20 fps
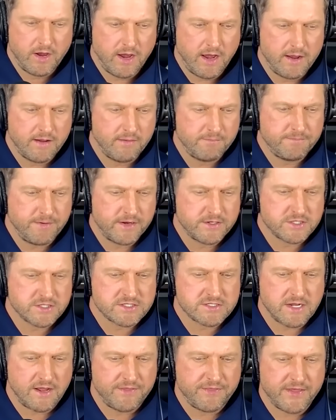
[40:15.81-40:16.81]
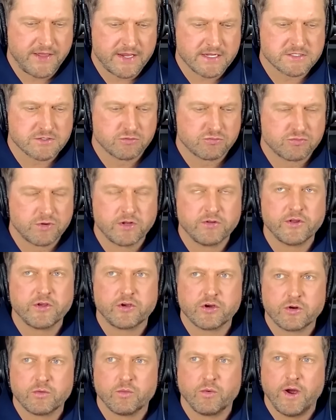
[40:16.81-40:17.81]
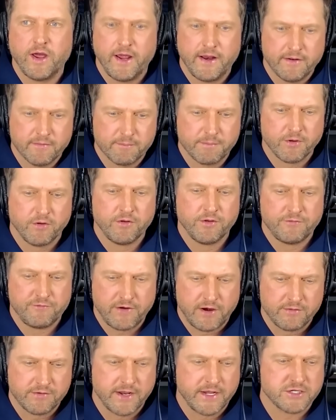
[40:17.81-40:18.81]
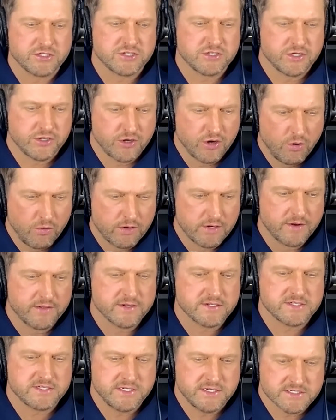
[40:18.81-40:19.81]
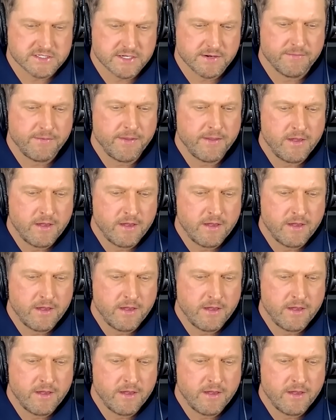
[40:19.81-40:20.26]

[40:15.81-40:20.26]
I think it's a really good way to build a foundation to go into the season,